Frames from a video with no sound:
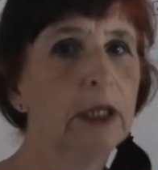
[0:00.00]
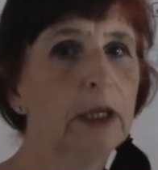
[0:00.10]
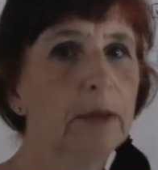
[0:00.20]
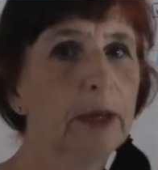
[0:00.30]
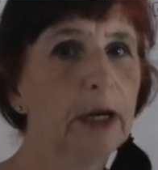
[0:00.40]

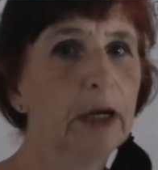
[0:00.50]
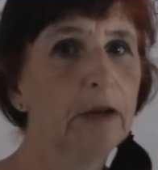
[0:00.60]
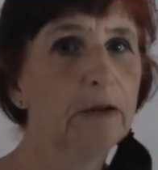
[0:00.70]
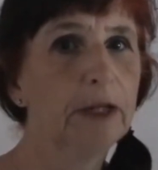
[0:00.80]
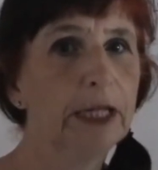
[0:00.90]
but
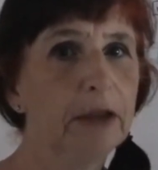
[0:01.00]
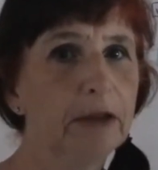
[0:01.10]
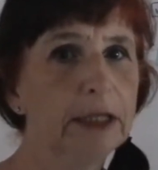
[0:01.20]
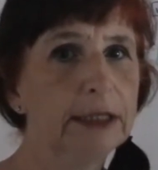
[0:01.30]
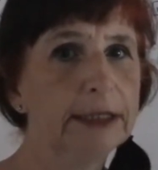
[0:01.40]
hopefully you'll
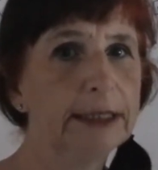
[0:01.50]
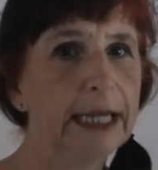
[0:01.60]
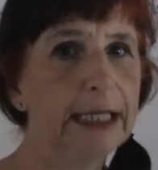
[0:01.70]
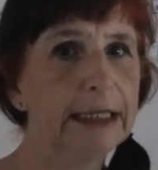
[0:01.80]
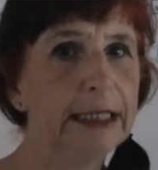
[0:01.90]

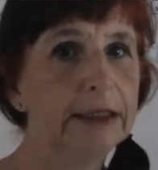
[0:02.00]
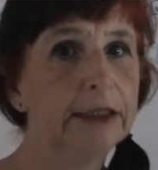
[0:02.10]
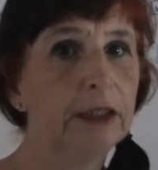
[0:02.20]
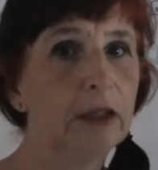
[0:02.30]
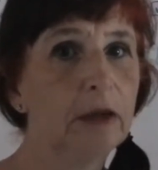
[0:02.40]
understand it.
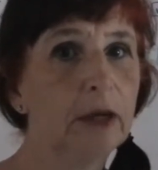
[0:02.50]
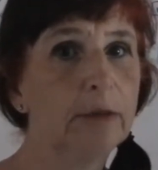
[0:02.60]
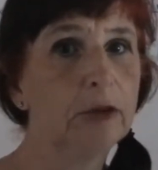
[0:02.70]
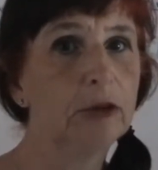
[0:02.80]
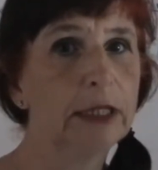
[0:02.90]
So
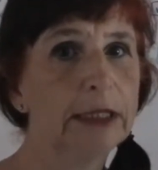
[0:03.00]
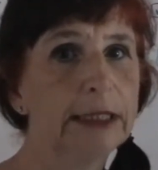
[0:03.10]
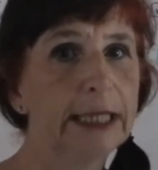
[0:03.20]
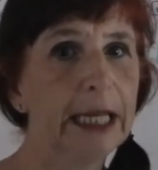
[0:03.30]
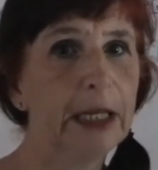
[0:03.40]
I'm trying to
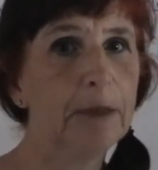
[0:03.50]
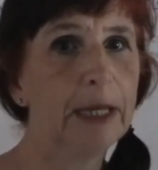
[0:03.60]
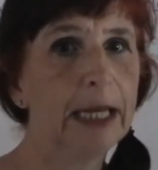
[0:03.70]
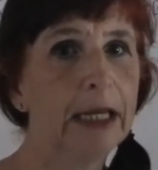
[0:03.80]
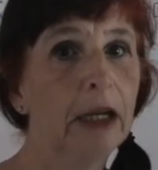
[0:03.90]
keep
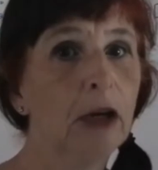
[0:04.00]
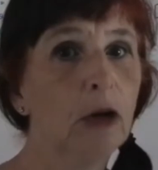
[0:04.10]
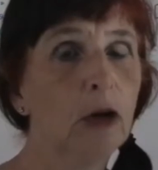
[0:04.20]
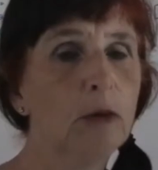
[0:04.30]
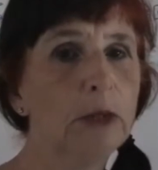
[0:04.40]
it
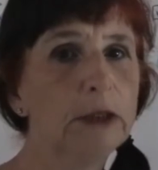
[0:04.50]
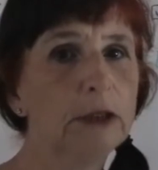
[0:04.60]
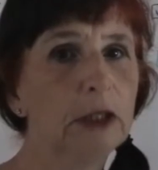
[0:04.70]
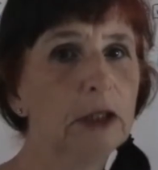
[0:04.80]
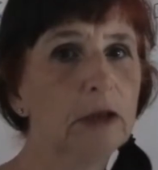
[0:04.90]
almost
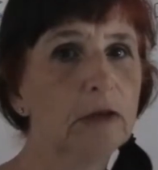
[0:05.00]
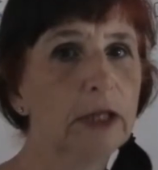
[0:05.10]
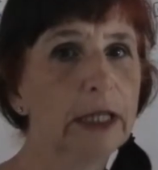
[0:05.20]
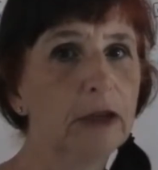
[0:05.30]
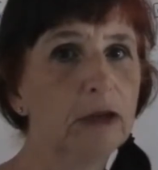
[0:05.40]
so you can
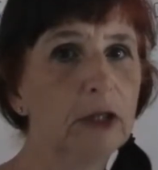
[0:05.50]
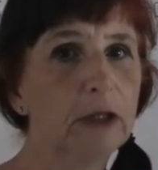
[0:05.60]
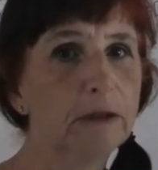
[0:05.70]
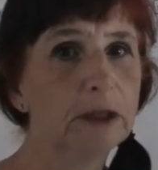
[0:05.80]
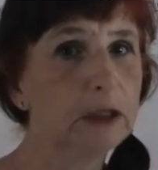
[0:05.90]
write
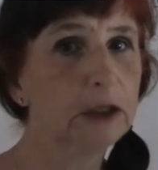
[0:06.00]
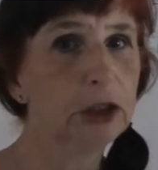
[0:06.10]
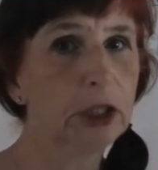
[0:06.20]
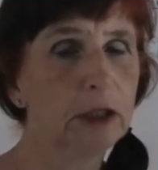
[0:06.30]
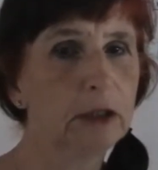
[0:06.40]
graphs and
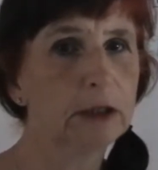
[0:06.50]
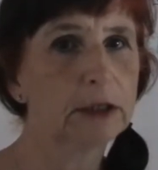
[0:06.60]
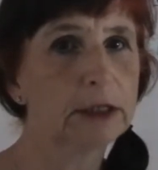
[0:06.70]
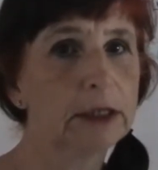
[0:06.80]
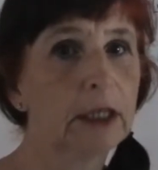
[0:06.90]

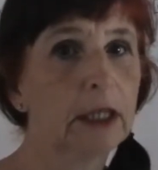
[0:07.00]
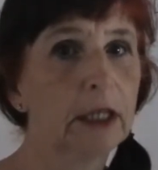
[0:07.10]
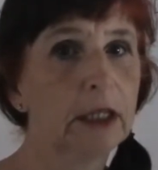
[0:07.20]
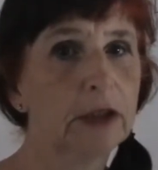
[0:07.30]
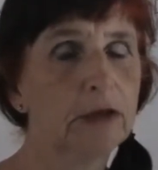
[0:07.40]
charts
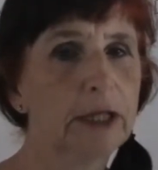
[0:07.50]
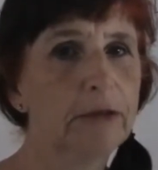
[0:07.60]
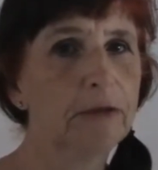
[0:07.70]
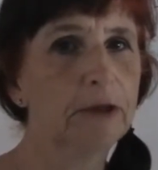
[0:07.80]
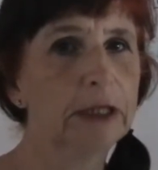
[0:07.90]
as a
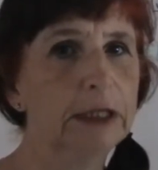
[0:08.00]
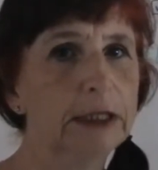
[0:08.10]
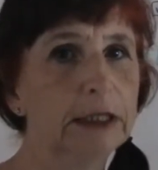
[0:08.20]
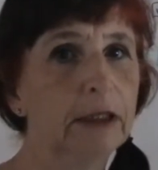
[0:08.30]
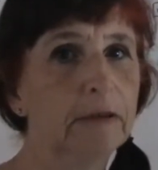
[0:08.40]

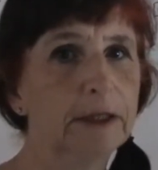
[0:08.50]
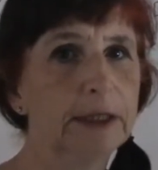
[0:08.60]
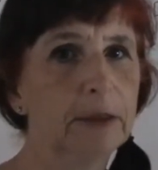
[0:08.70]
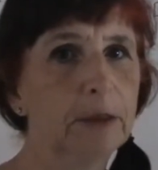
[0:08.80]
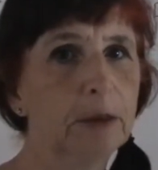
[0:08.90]
reference for
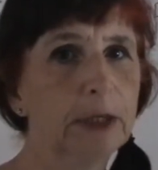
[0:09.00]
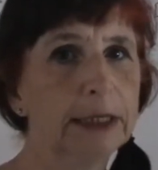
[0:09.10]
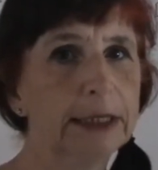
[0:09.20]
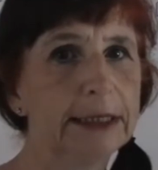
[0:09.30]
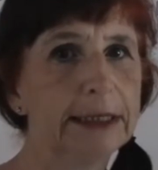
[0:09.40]
simple
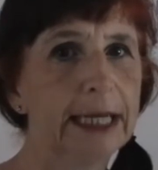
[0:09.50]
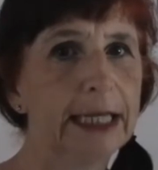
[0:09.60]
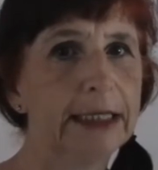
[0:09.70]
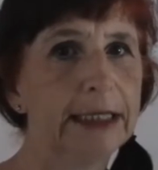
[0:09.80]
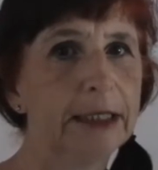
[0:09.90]

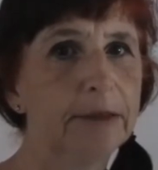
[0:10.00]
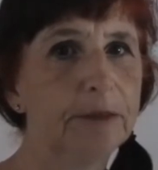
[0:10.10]
understanding.